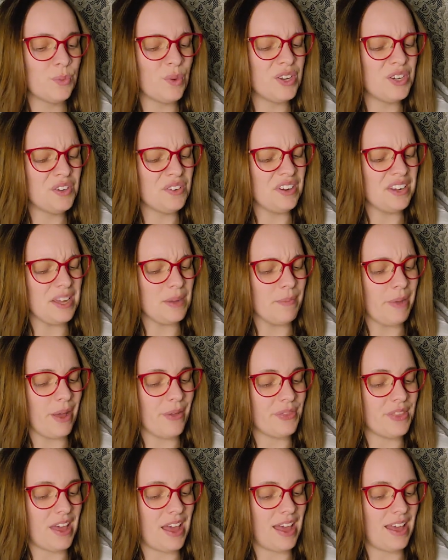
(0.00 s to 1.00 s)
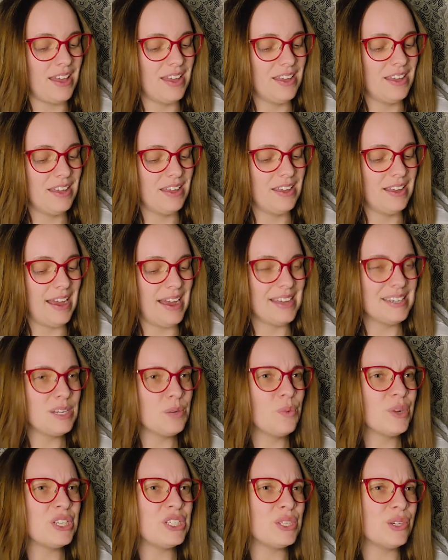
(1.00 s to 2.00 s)
wondering about that. How
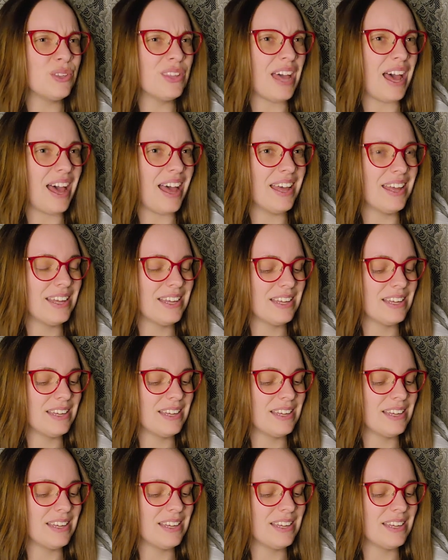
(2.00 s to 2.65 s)
did we do that?